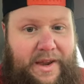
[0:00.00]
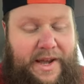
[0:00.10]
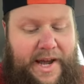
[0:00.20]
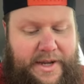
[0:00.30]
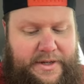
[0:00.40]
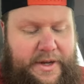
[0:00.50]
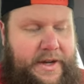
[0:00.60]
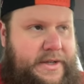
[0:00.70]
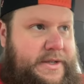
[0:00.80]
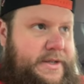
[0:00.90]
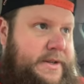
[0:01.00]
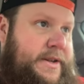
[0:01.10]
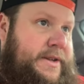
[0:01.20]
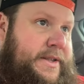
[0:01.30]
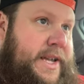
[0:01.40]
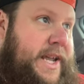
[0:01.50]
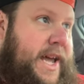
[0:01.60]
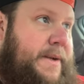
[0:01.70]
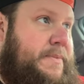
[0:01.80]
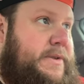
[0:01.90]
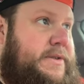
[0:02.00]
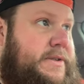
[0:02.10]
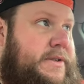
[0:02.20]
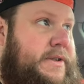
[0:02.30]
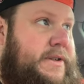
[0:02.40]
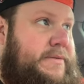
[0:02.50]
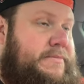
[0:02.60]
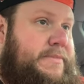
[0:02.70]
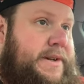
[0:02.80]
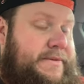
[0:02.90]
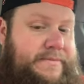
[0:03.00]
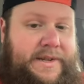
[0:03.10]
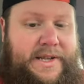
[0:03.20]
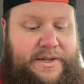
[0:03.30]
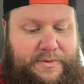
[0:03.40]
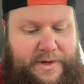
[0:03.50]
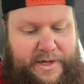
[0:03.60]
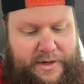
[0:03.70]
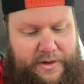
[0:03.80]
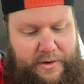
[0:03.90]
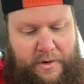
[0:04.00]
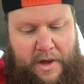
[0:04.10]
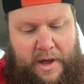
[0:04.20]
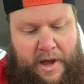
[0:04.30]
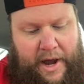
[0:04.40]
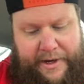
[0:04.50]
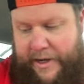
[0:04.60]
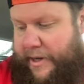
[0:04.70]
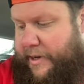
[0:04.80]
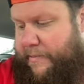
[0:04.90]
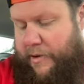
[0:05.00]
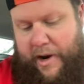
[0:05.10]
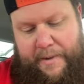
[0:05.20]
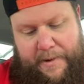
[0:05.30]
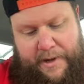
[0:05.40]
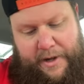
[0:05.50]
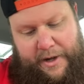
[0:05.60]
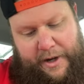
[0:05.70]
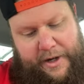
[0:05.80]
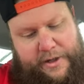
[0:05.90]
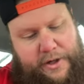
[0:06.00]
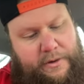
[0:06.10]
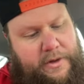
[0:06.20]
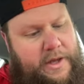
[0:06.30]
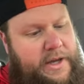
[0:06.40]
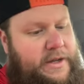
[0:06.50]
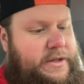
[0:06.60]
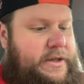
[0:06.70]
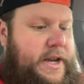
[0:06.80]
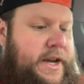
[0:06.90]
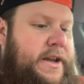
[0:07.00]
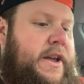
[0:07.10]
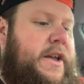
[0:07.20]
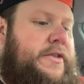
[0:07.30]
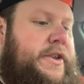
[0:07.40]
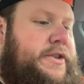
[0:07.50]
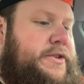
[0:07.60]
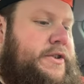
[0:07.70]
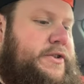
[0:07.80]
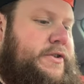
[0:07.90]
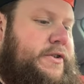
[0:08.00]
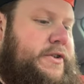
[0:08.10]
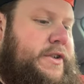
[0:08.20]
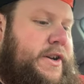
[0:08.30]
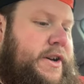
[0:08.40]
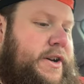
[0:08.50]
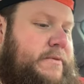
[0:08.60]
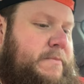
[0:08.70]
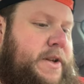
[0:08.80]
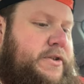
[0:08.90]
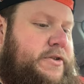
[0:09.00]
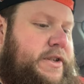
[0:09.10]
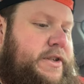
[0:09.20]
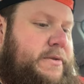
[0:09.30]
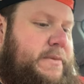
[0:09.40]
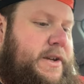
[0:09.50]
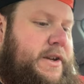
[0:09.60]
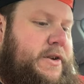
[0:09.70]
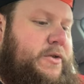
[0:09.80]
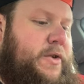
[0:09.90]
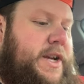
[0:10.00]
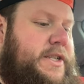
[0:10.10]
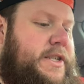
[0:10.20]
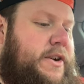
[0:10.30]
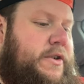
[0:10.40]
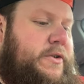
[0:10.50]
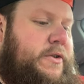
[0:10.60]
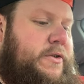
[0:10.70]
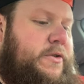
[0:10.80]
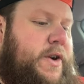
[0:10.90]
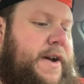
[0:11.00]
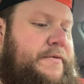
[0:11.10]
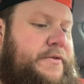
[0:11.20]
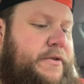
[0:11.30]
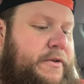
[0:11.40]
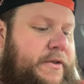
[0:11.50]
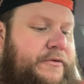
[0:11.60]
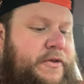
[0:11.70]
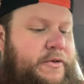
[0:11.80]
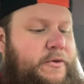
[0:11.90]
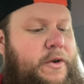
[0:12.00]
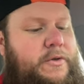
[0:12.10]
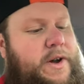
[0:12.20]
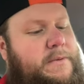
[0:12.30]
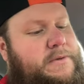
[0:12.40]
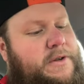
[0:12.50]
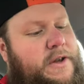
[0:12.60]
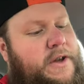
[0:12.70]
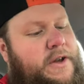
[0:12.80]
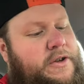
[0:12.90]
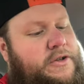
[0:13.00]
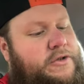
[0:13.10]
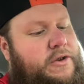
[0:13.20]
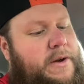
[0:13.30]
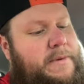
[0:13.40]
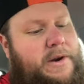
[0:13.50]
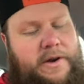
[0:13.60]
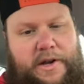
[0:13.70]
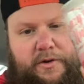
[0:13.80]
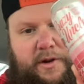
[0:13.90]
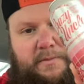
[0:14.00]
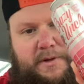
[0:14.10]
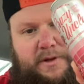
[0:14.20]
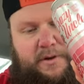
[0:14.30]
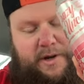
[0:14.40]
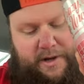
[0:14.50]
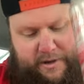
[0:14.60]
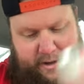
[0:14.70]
kind of sucks uh, that it happens, uh, but it is what it is. So I did end up grabbing uh, two things. I This just looked uh, interesting to me. Crazy Uncle Craft Soda for grown-ups, strawberry cream soda.